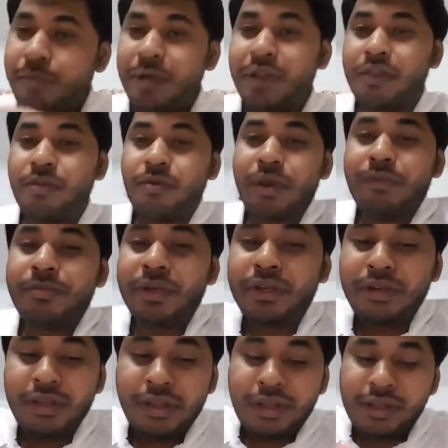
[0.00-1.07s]
sweet, but
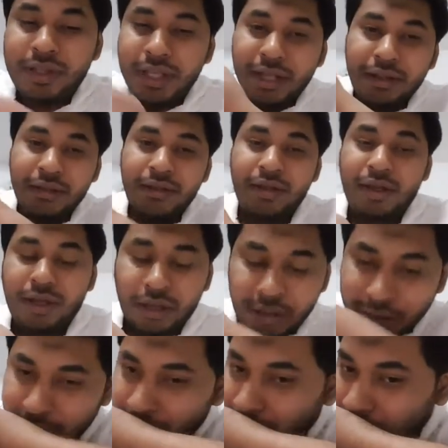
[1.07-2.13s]
still I
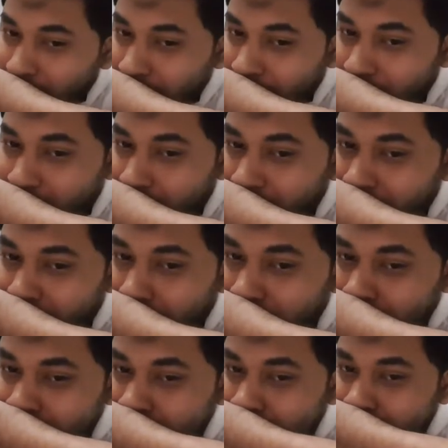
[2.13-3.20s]
can get a